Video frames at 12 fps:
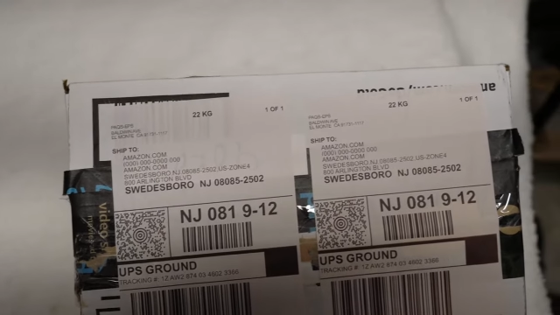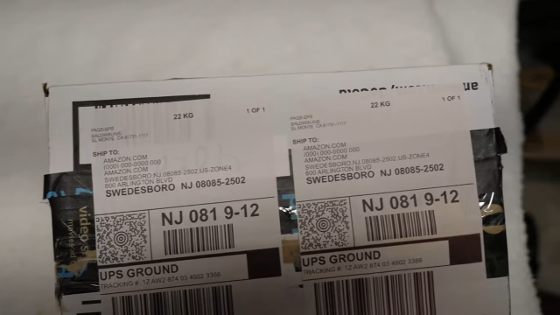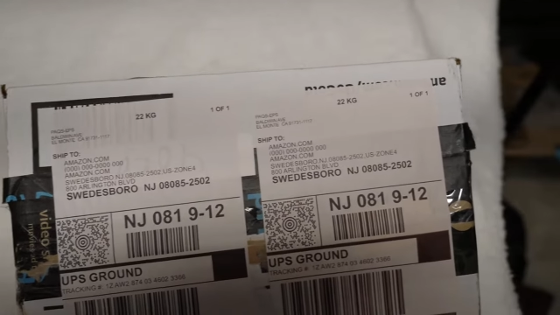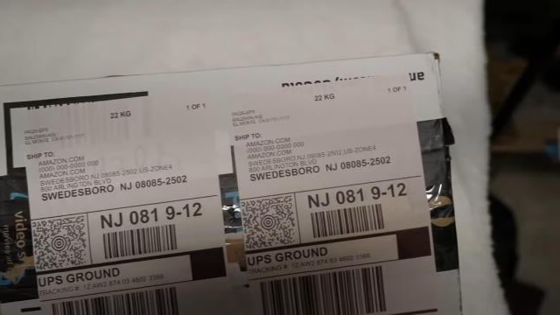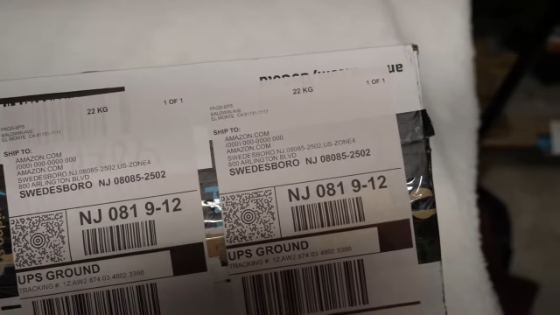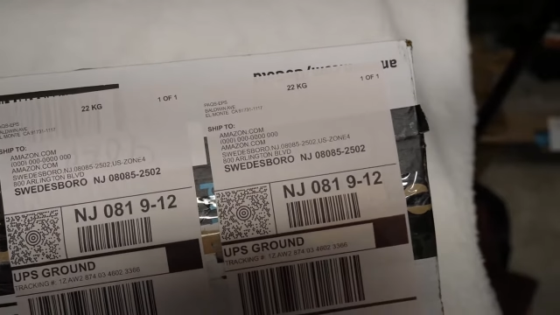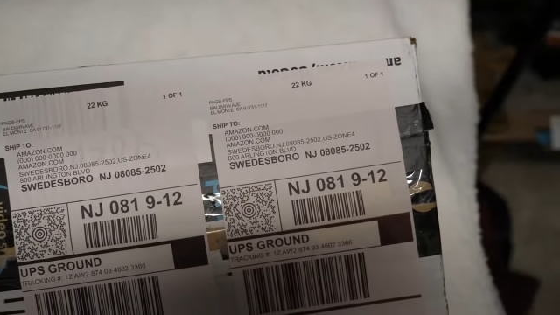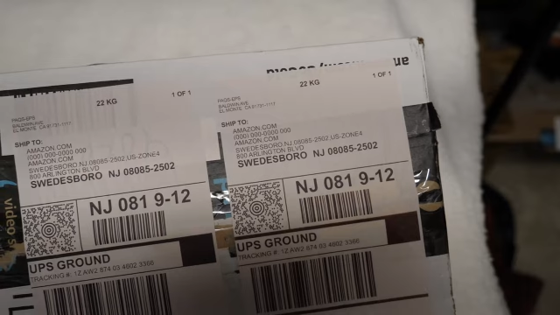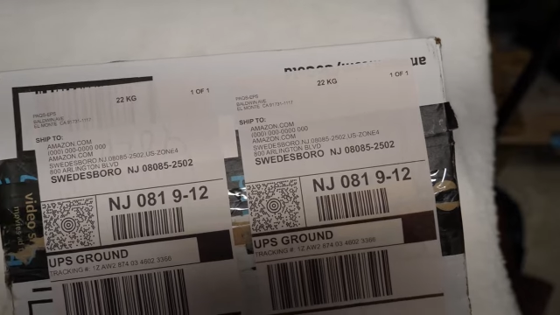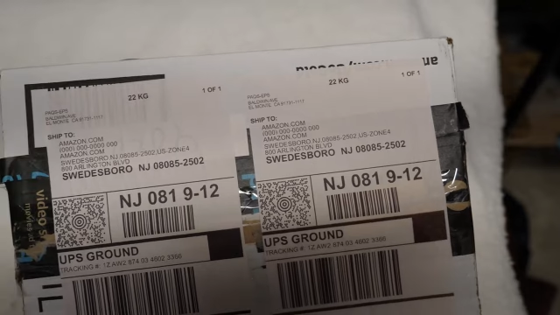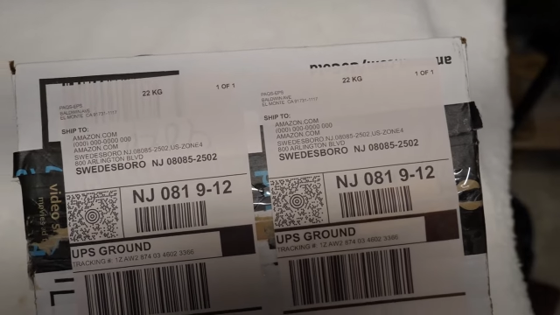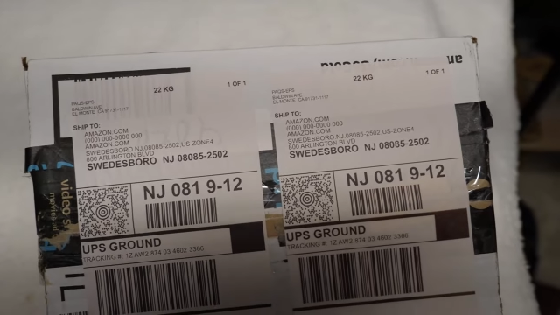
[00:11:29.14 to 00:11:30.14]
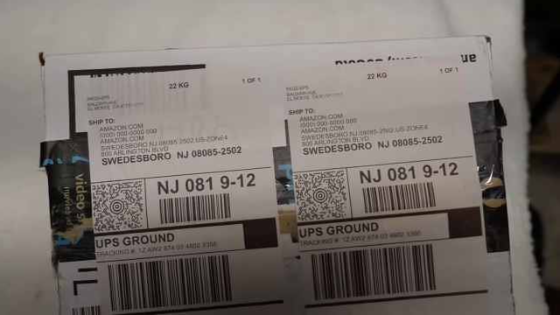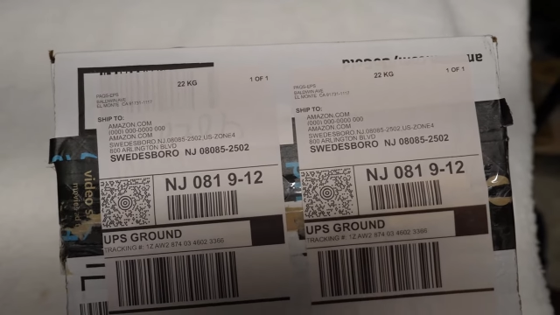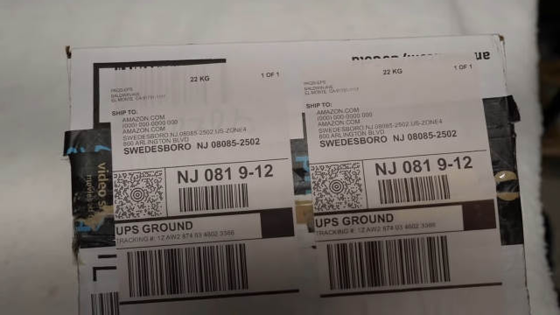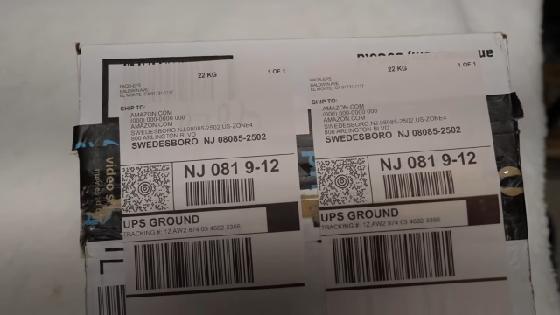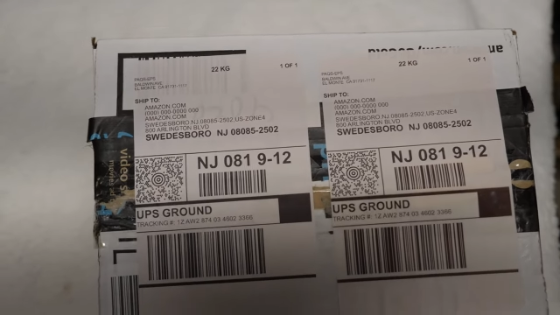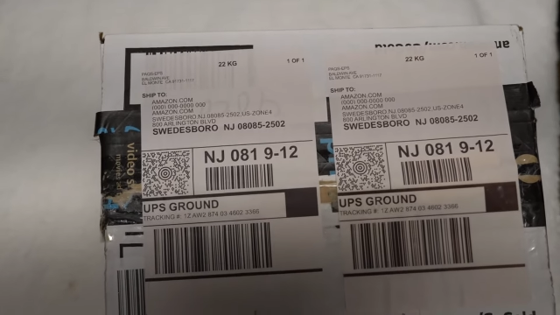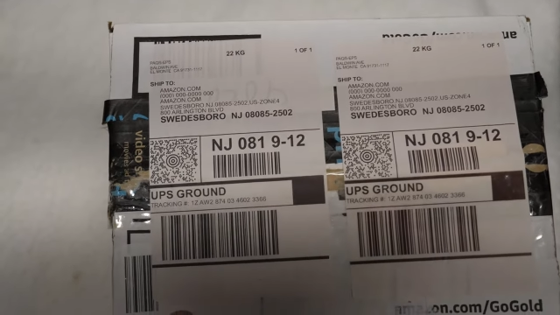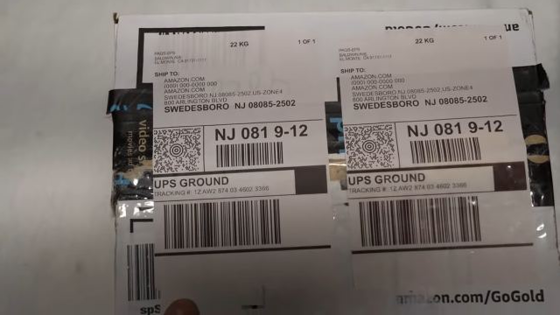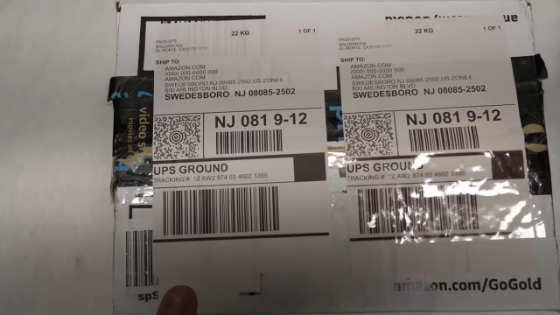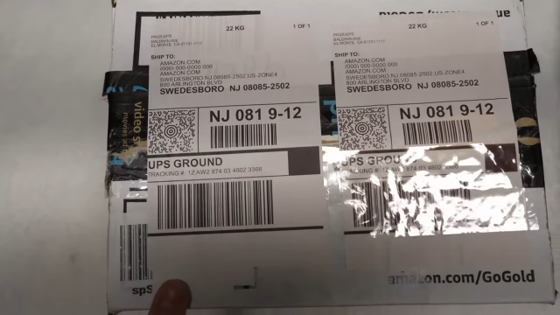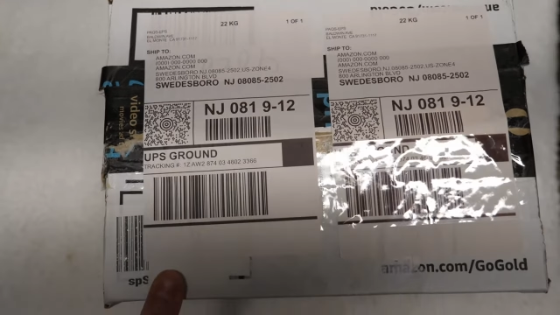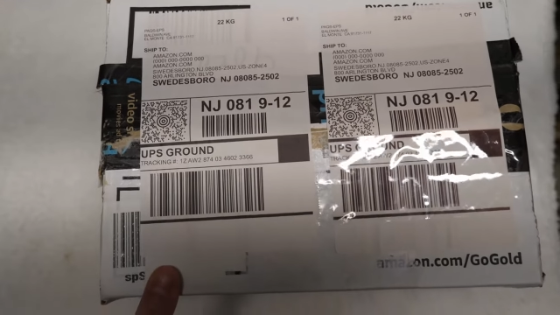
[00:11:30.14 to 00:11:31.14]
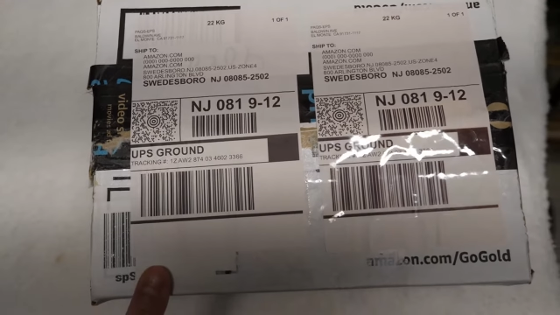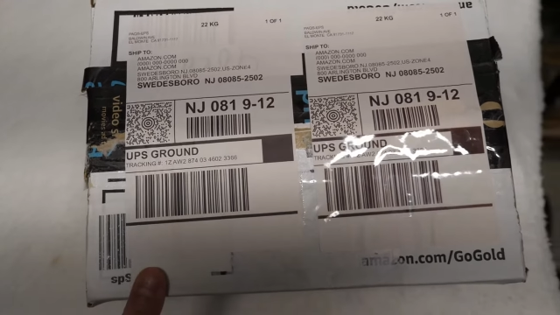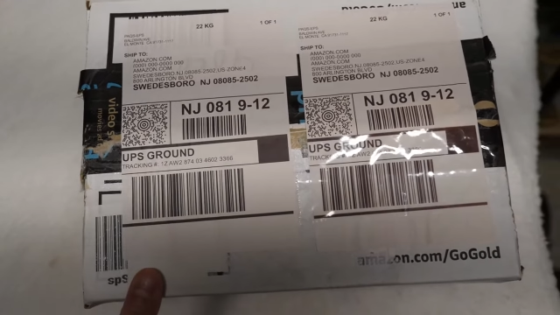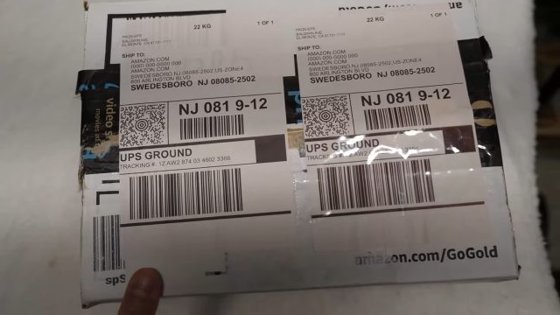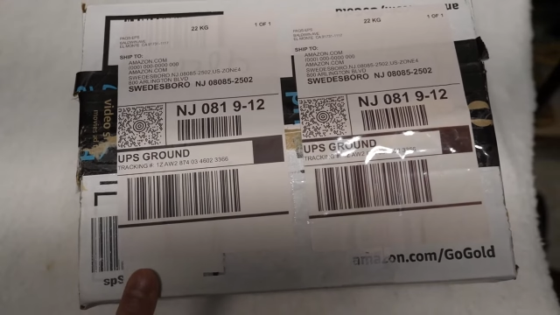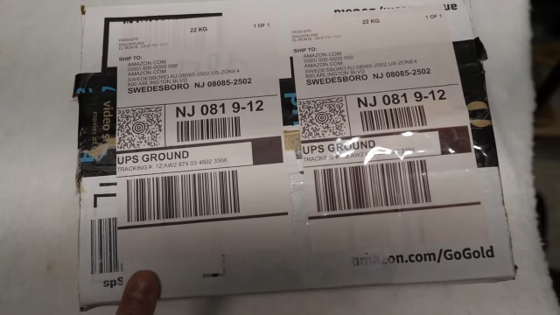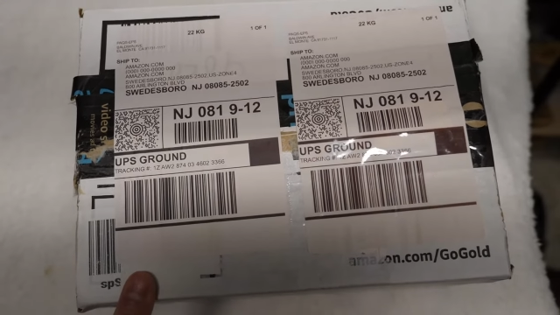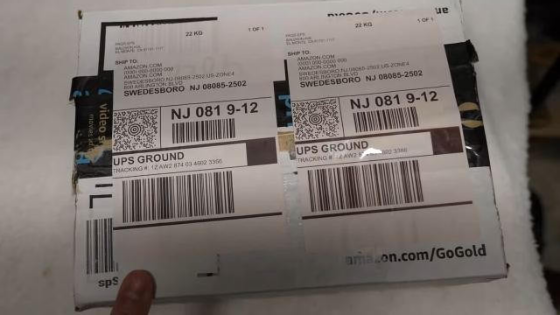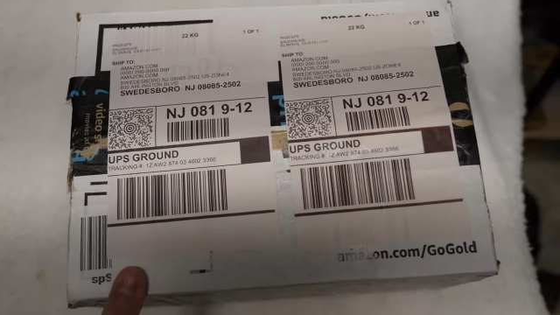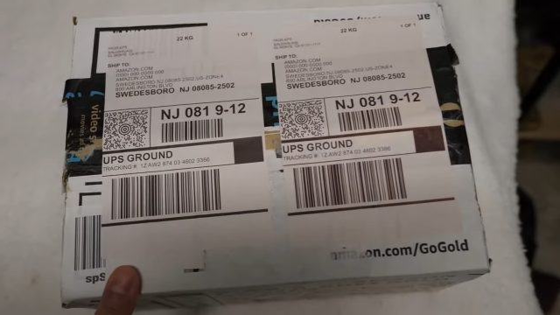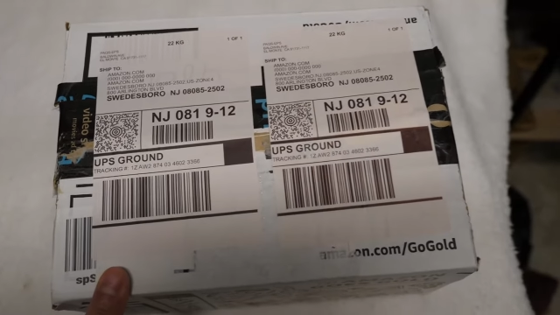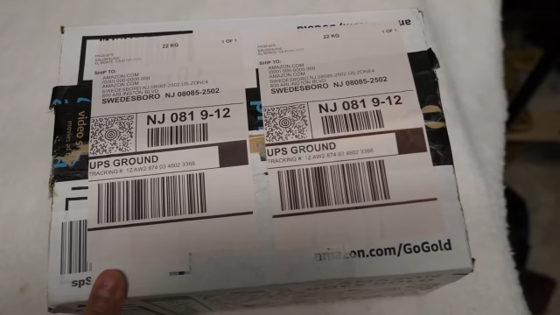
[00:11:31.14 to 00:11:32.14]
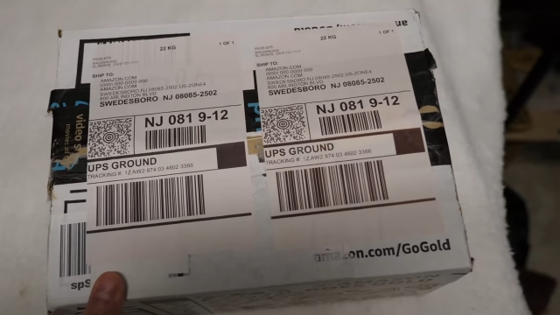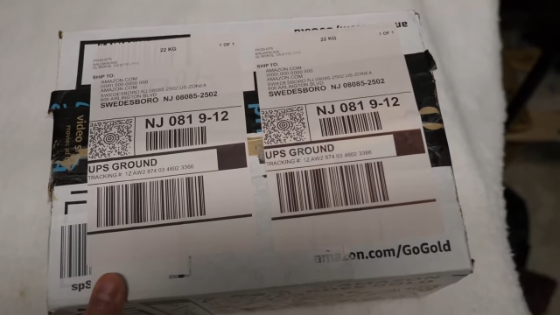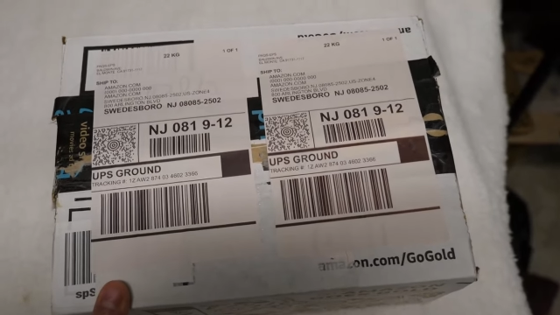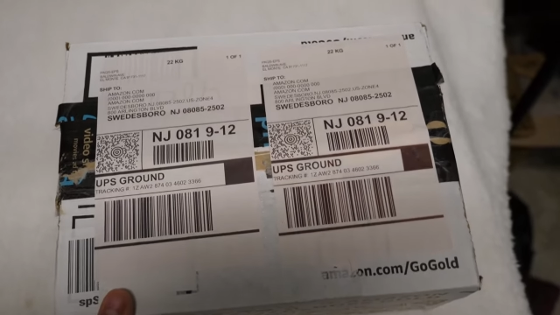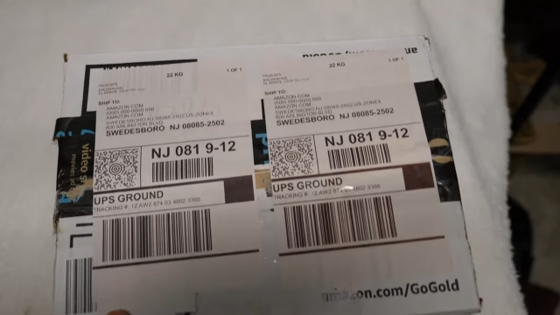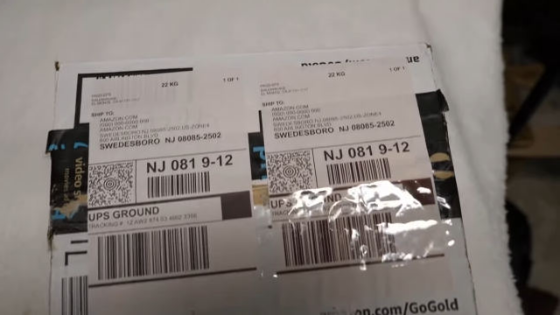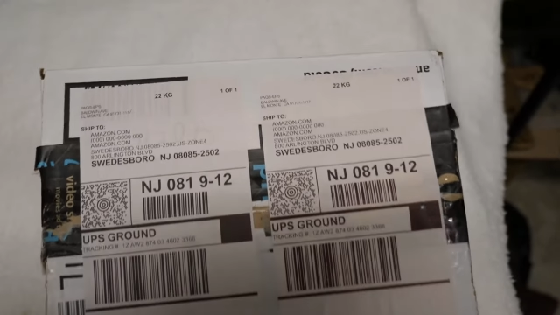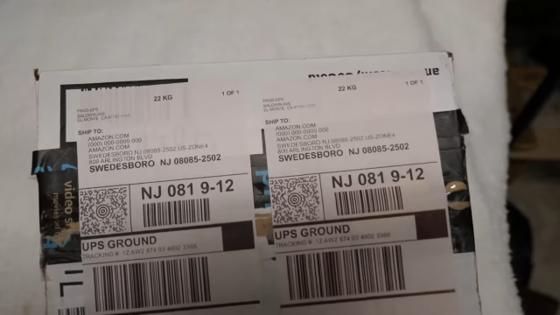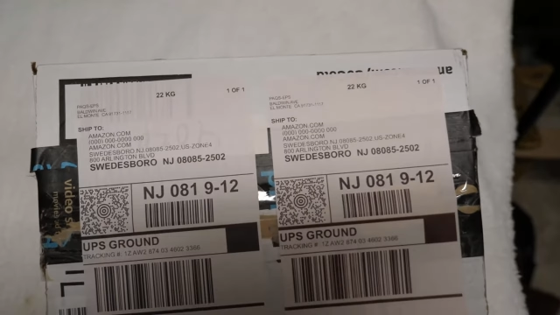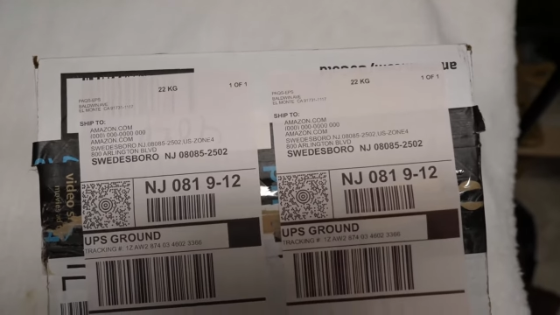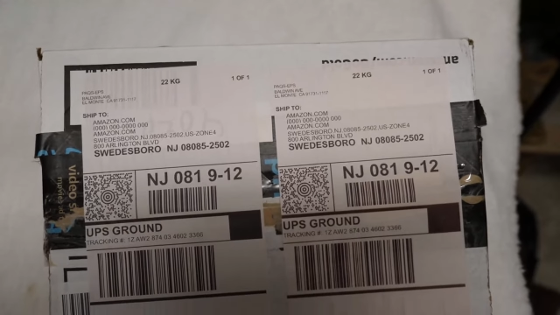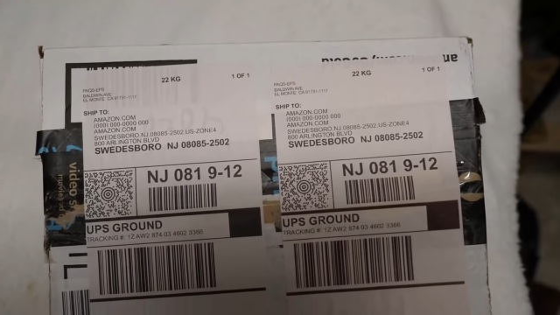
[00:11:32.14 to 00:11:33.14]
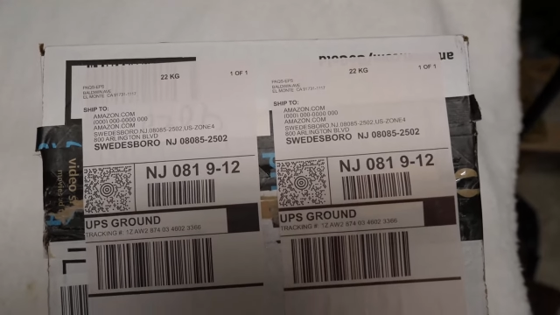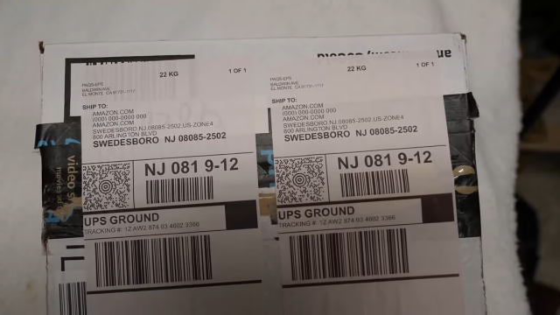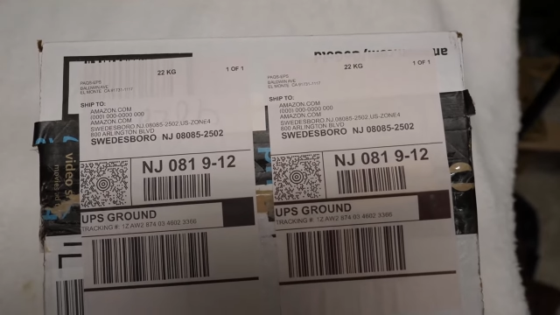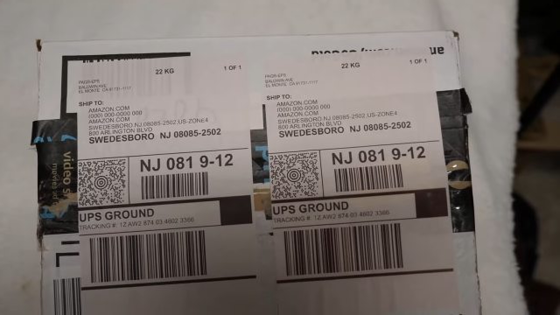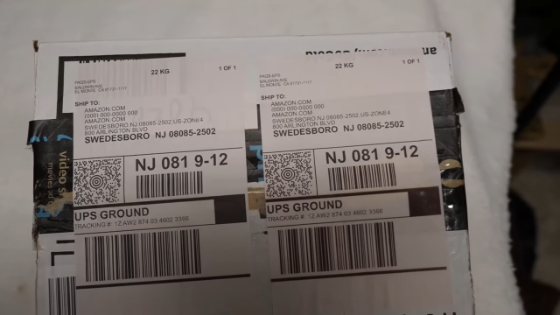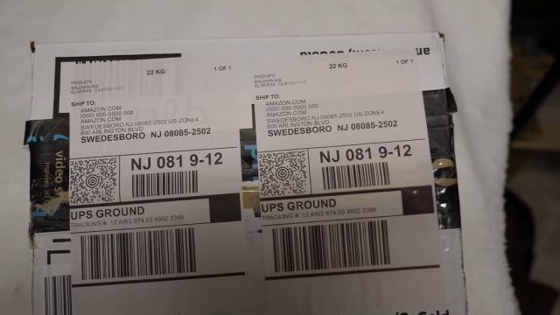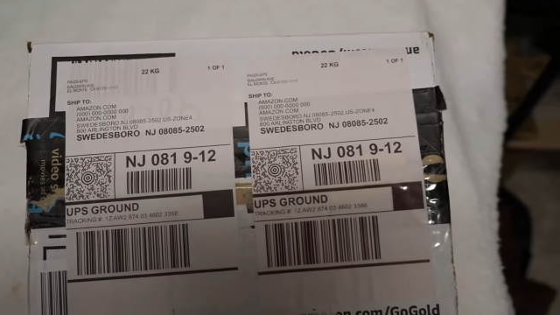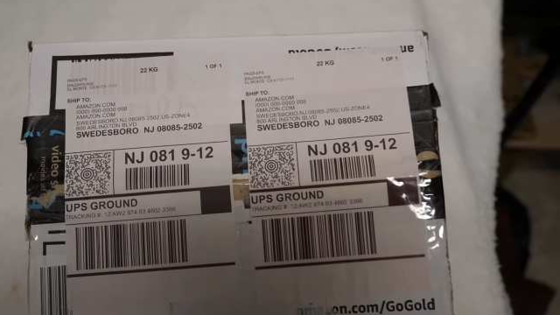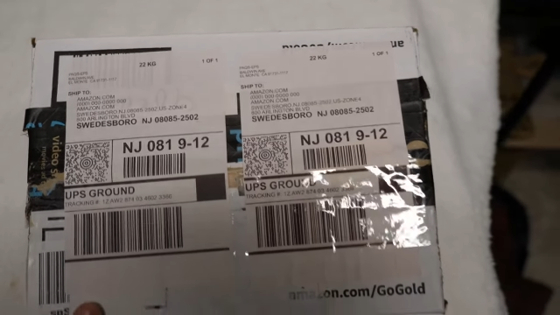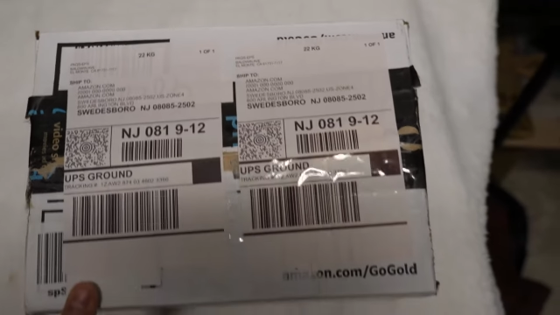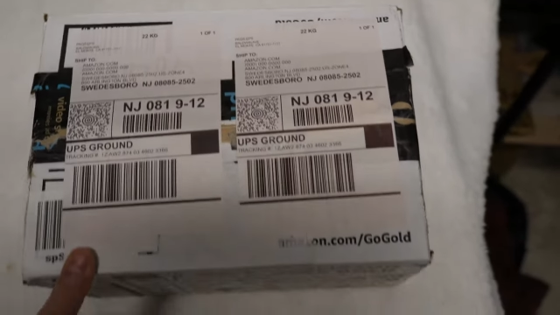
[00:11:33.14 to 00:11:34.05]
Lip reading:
No face is visible, so there are no lips to read.